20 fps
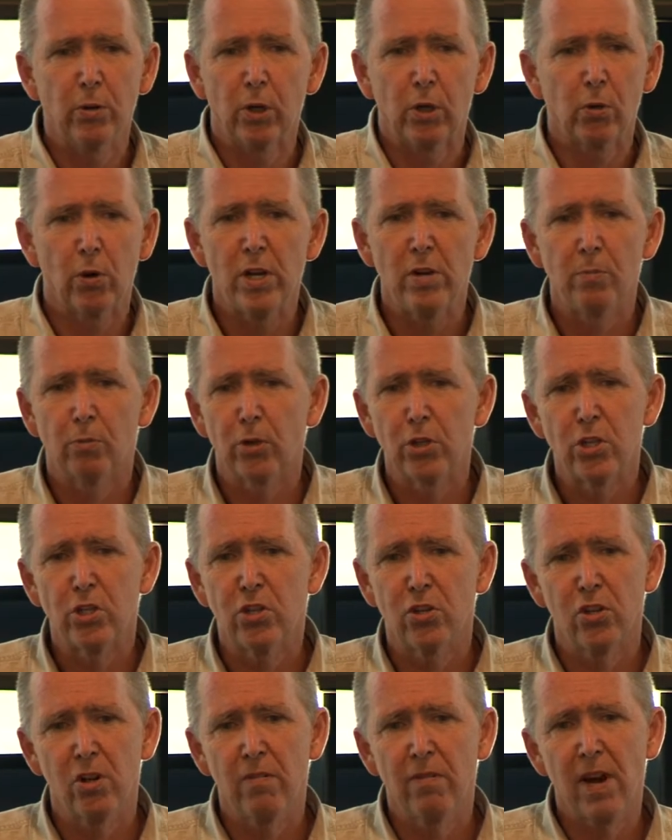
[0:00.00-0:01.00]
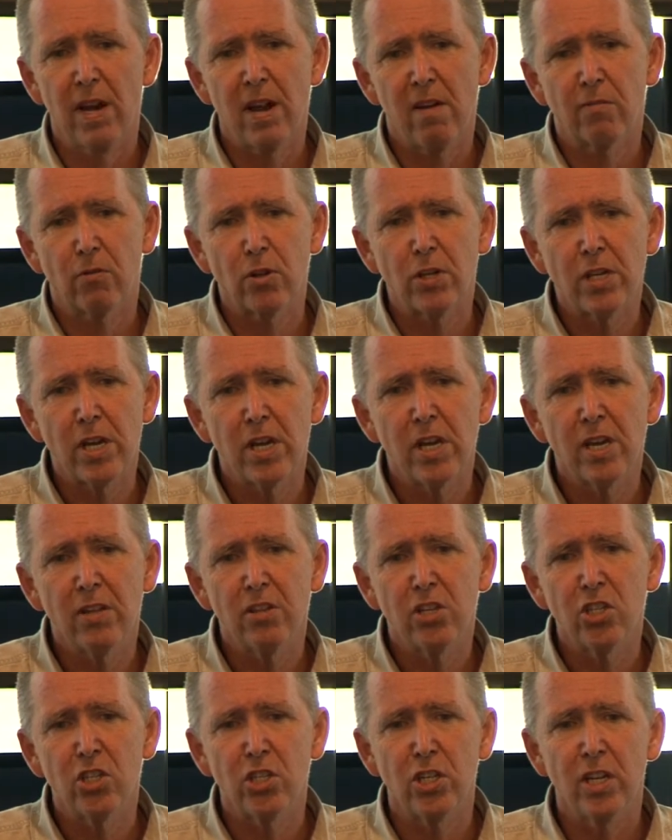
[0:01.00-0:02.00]
a green breed survey every year.
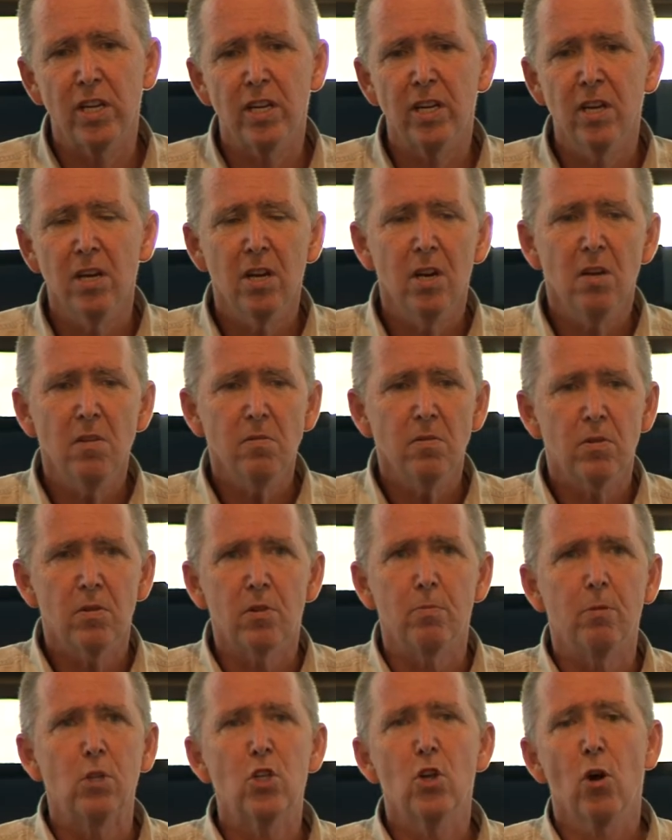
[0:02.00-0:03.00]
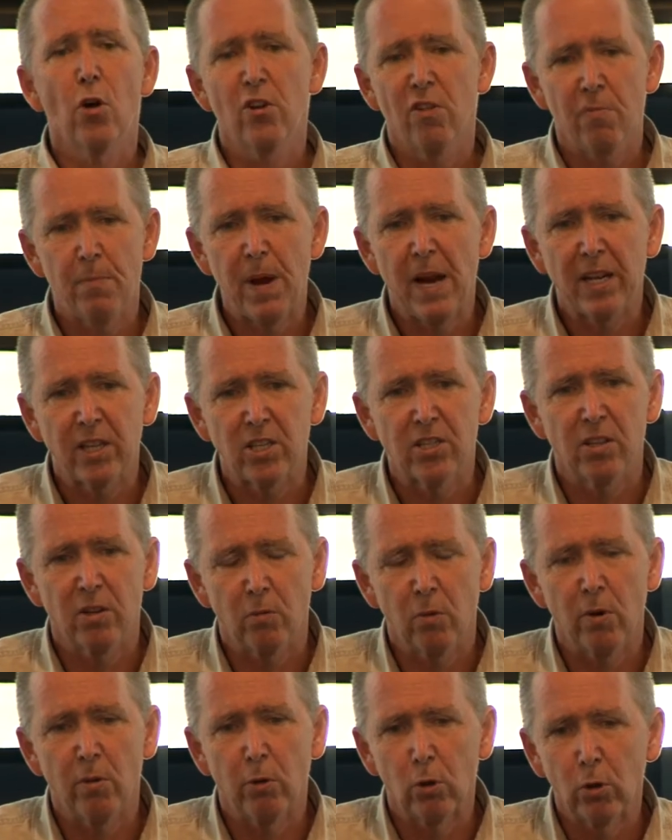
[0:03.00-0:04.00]
This year, the majority of paddocks that
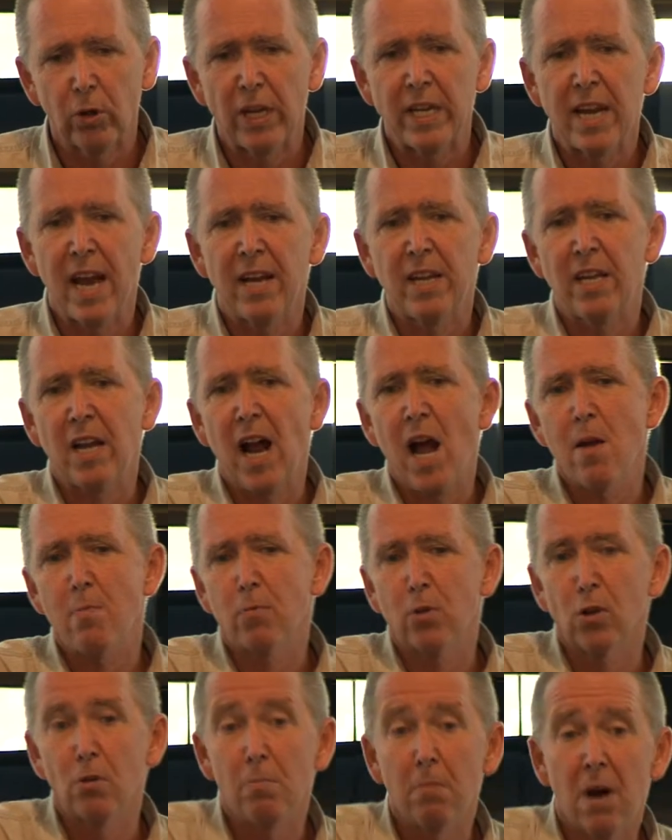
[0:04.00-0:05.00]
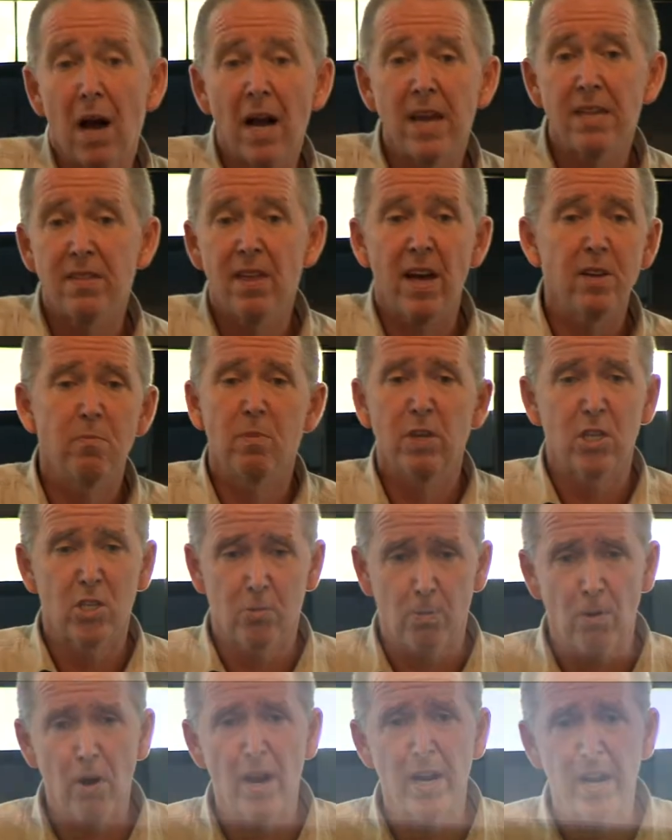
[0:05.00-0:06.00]
we were looking at in April and May, they'd been
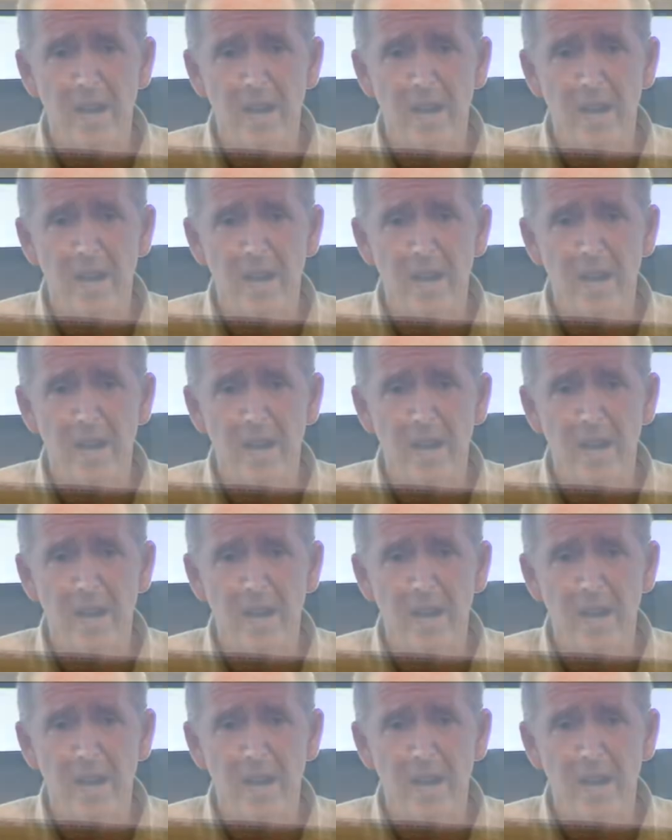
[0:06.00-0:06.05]
sprayed